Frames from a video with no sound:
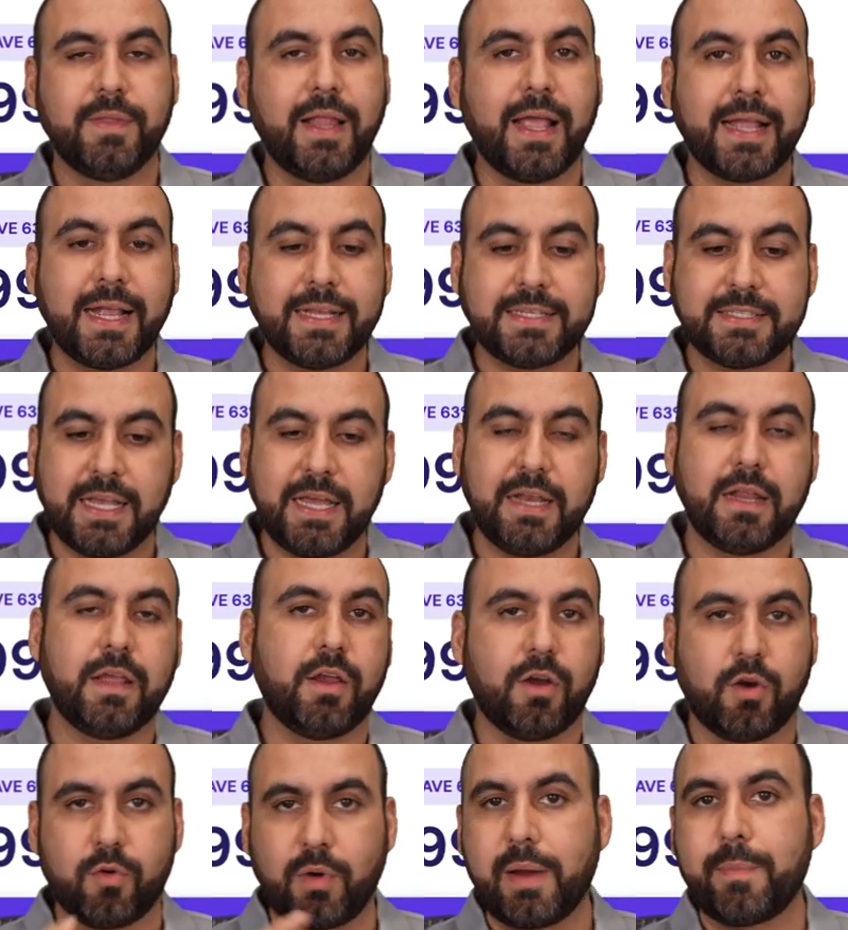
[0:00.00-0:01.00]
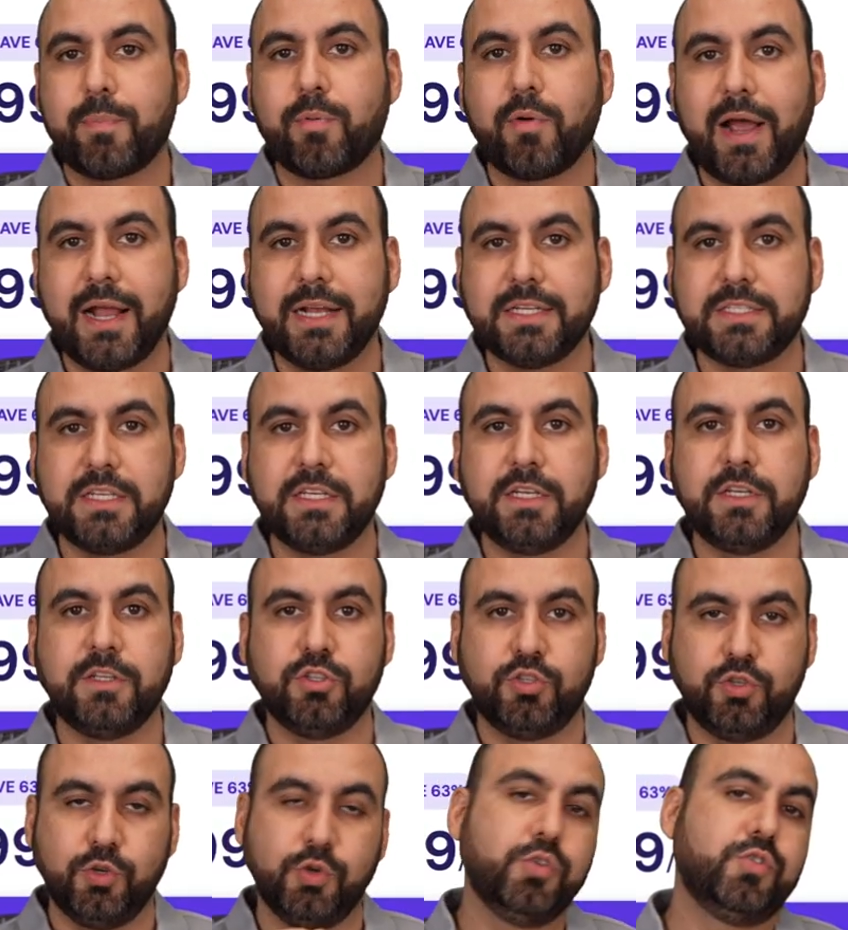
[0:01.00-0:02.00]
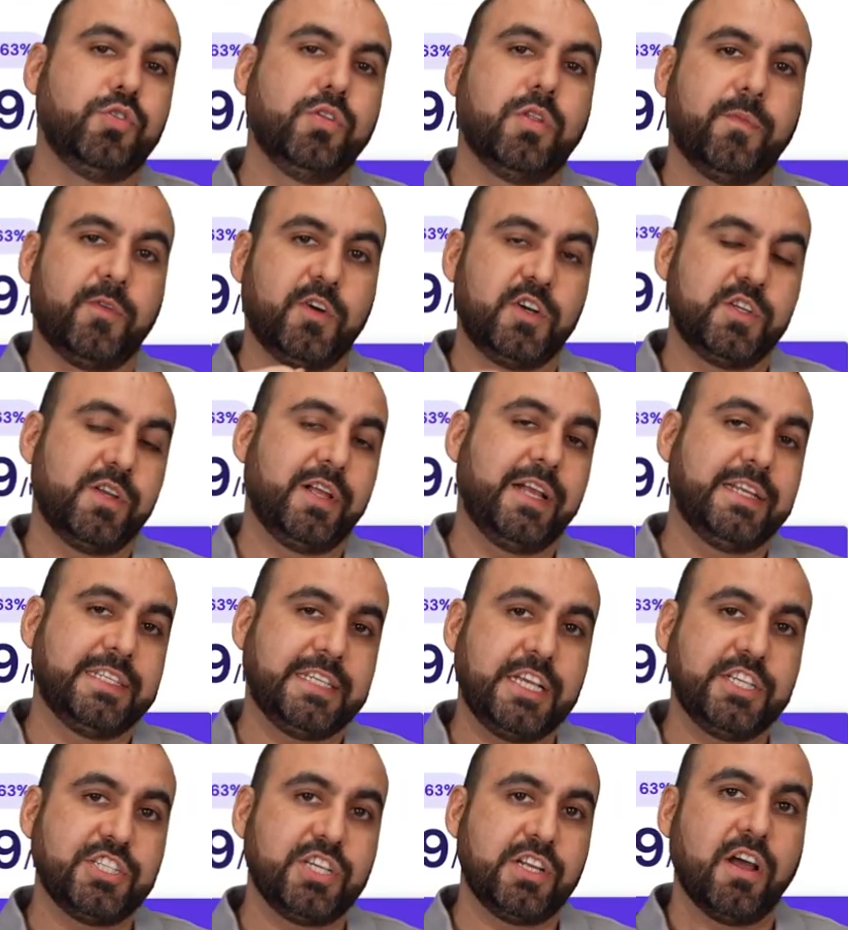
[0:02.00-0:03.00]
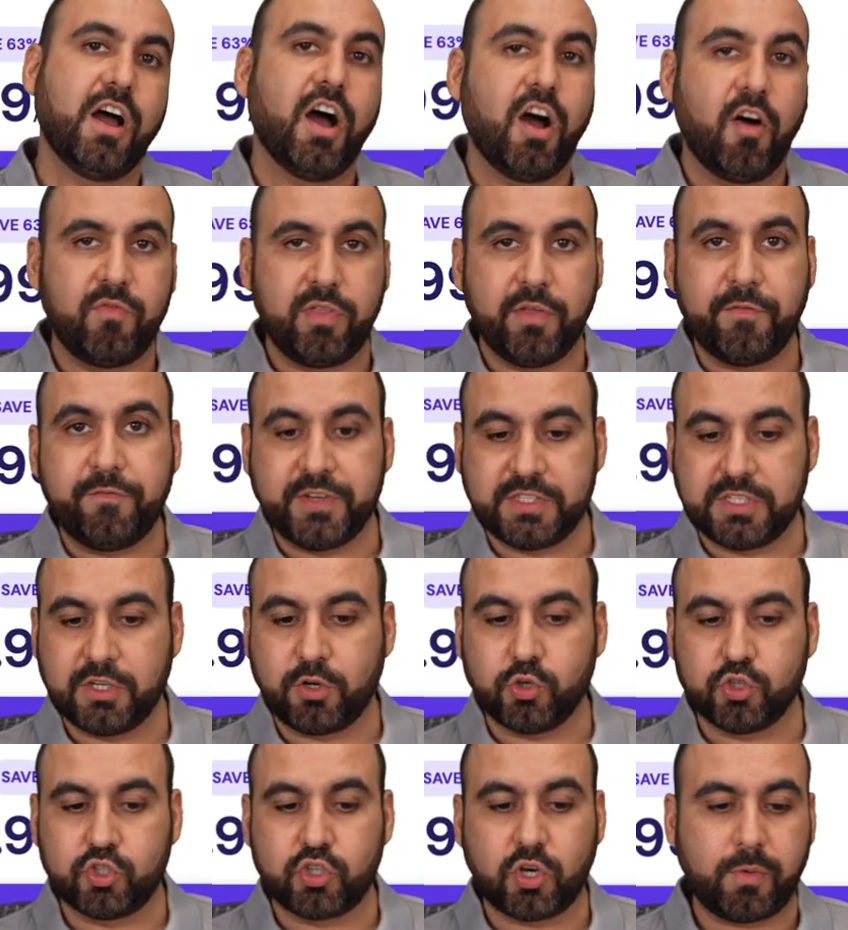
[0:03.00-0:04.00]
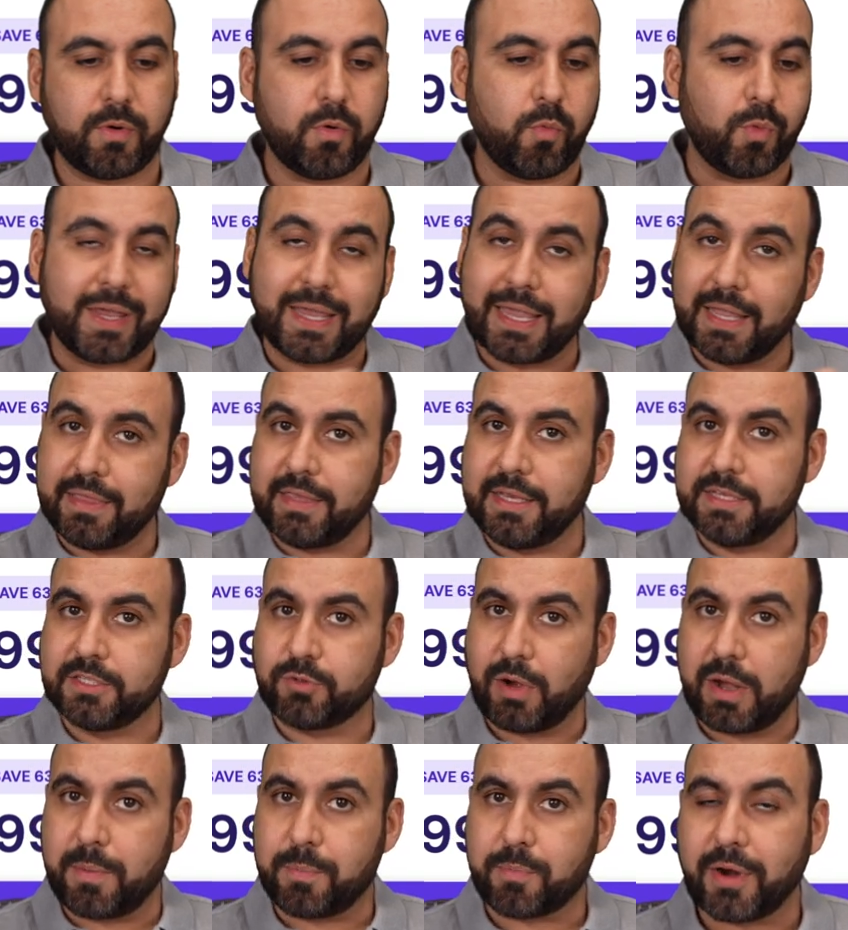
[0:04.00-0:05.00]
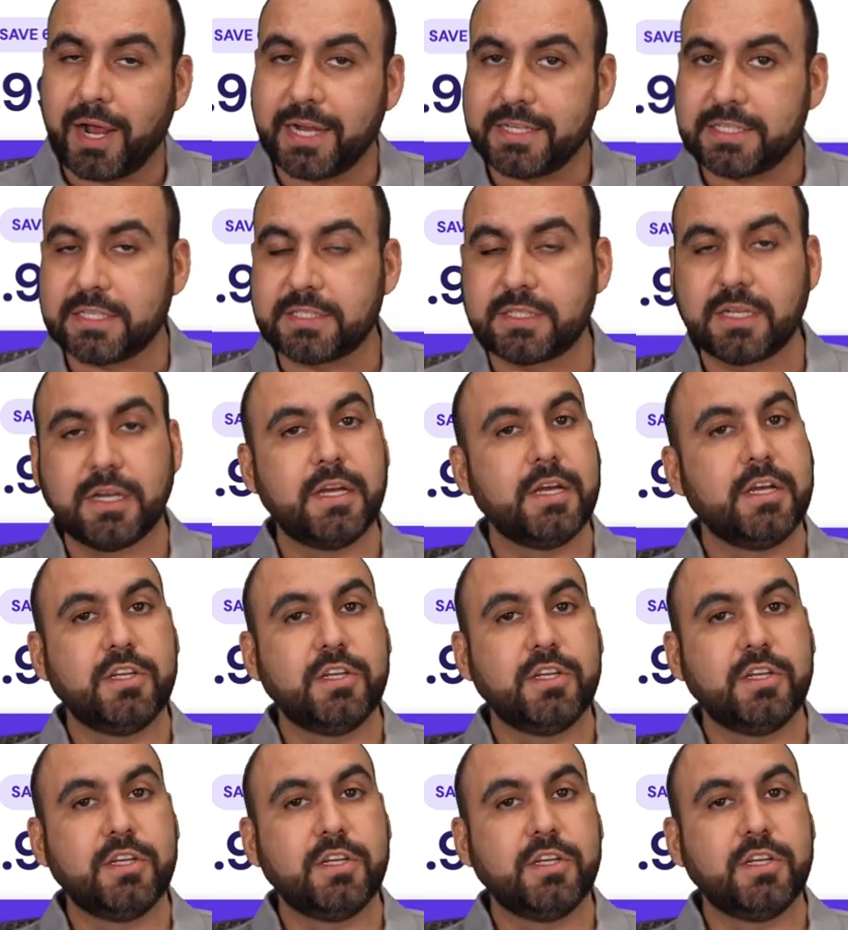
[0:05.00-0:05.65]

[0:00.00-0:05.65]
Like I said, great pricing due to the virtualization of the physical server. We get these great prices.